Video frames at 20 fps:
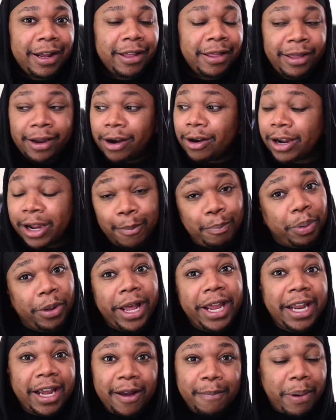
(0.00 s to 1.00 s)
They're
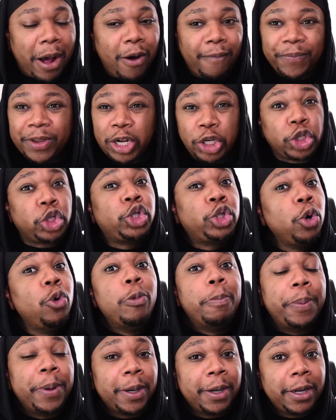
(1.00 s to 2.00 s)
complaining about
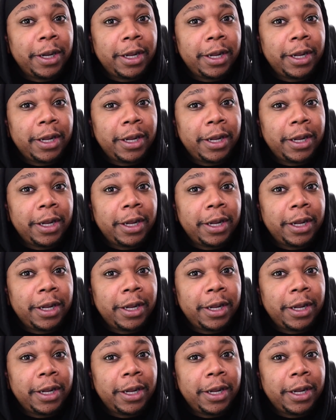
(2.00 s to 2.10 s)
soup.